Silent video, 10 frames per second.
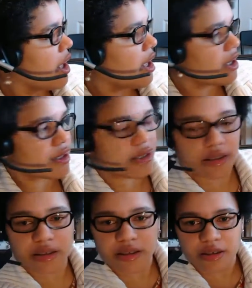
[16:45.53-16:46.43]
X.
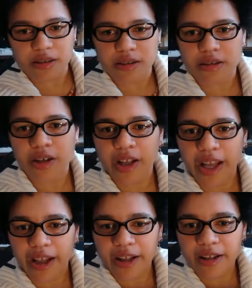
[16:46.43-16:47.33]

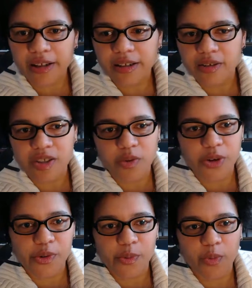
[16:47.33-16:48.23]
Okay, so
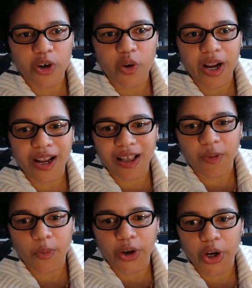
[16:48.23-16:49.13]
we're going
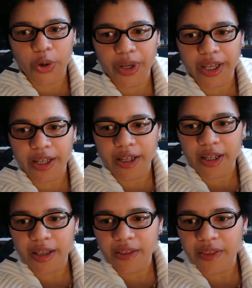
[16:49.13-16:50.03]

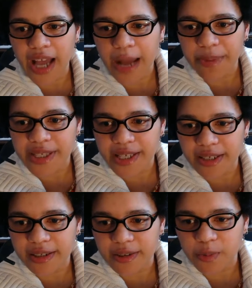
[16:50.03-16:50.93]
the
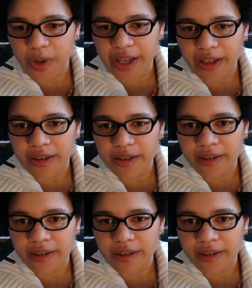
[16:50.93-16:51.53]
opposite way,